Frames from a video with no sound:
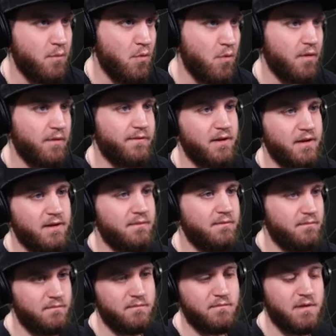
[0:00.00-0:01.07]
more of a
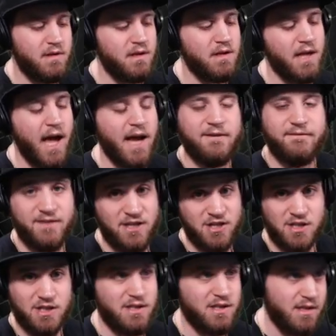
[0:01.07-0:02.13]
line of
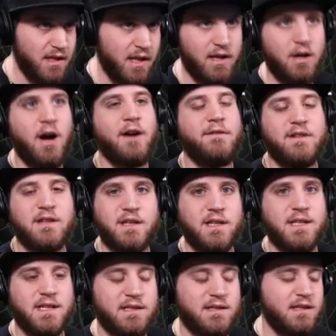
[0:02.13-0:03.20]
vision, like off into the
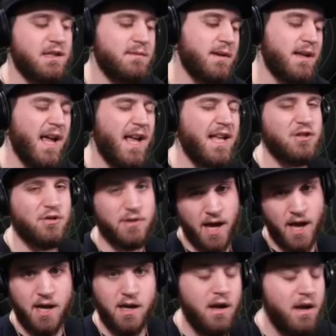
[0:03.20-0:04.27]
distance, but it's
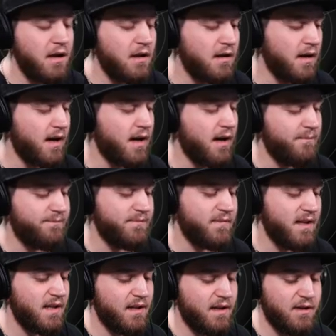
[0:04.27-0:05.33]
okay.
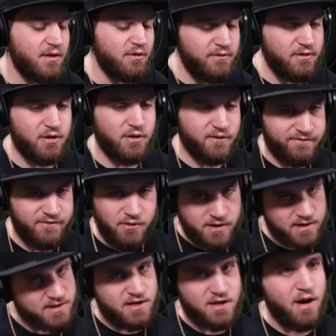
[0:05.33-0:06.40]
You're
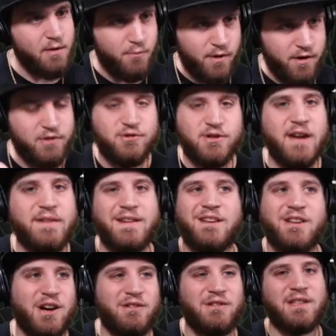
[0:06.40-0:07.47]
focusing on where you're driving
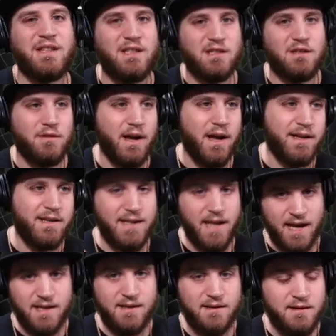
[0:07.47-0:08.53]
currently, so I
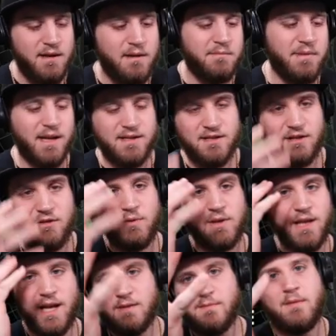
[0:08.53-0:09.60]
get it, but I still
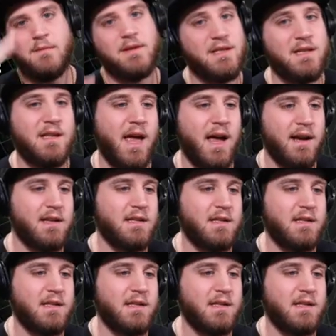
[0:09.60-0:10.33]
would like to be able to see that,